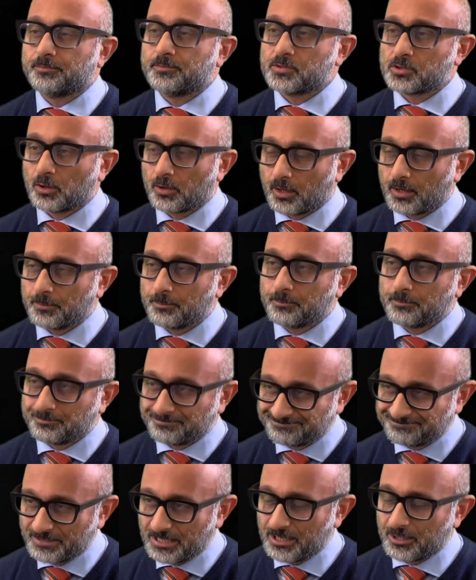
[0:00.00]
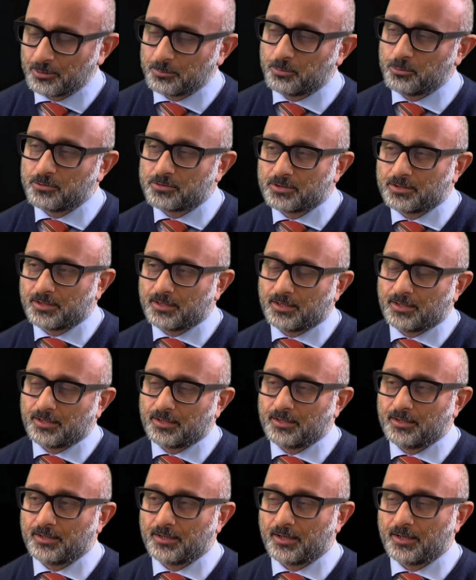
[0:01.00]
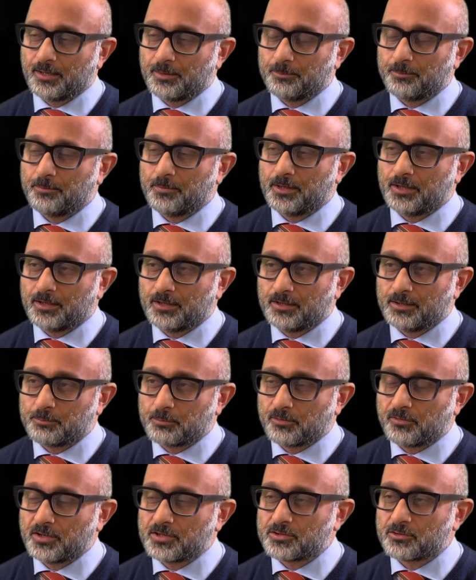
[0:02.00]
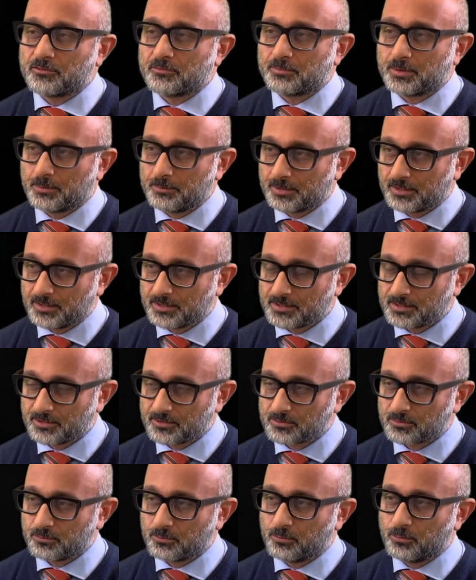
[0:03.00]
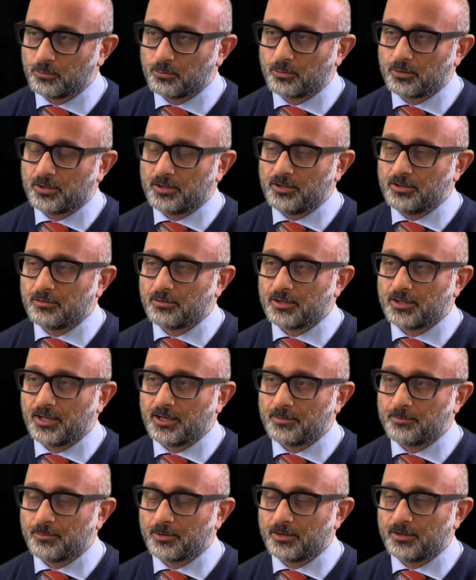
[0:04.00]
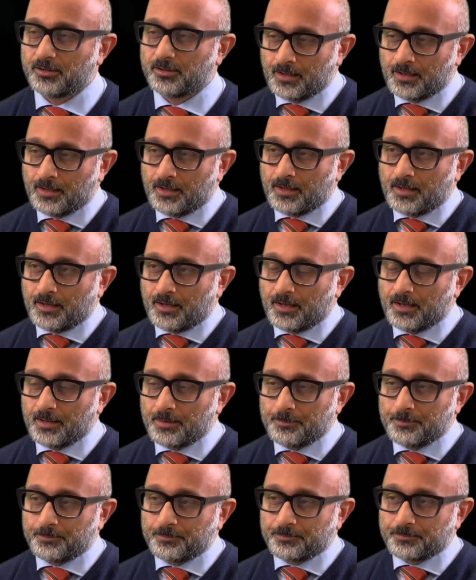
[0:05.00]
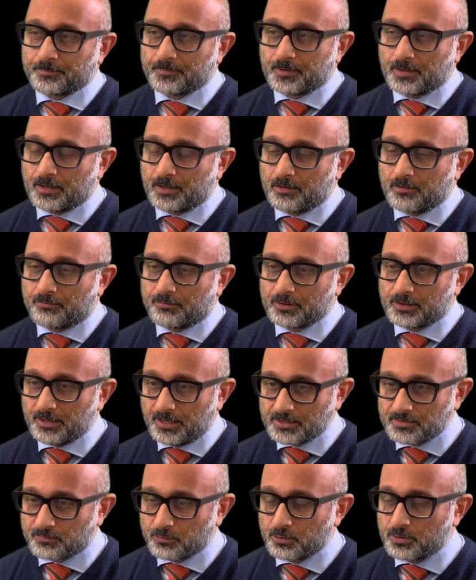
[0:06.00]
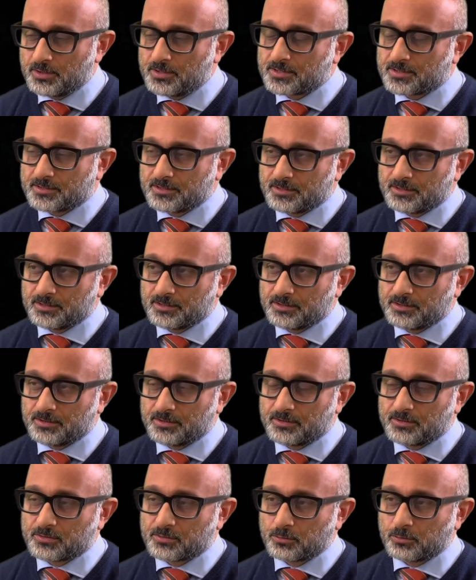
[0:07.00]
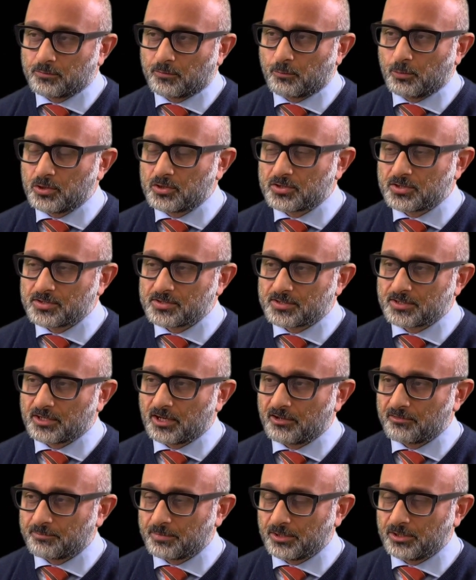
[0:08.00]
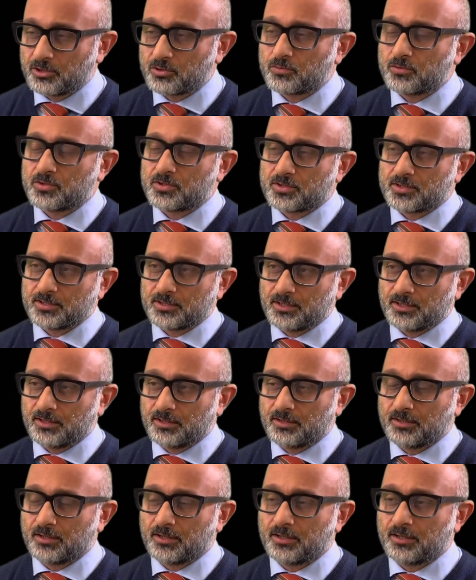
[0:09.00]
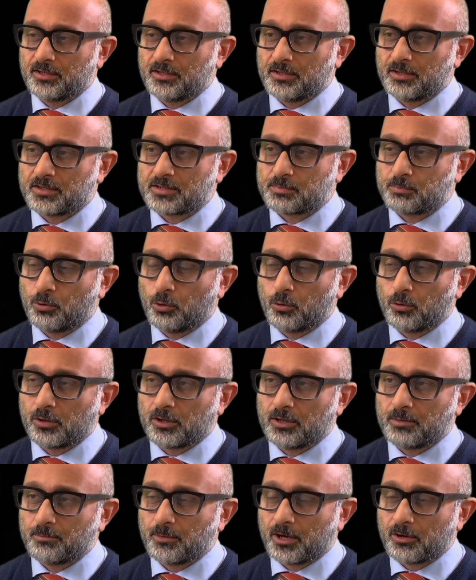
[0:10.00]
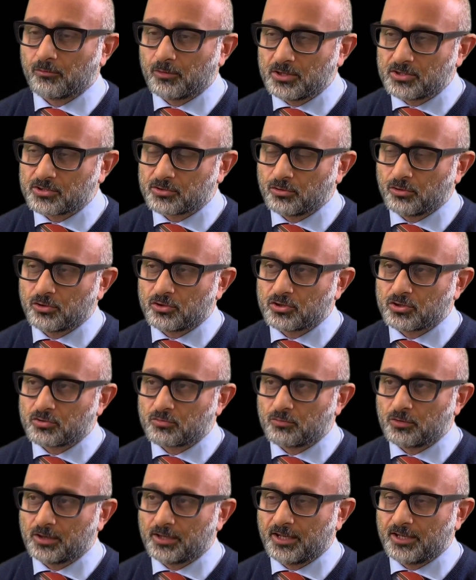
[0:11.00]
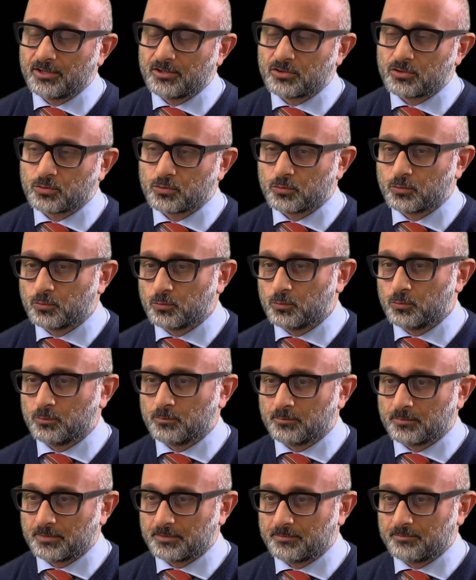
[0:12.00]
So I'm Nehal Bhuta. I am uh, the Professor of Public International Law here at Edinburgh. Um, for the last few years, the sort of questions that I've been interested in exploring in my research relate to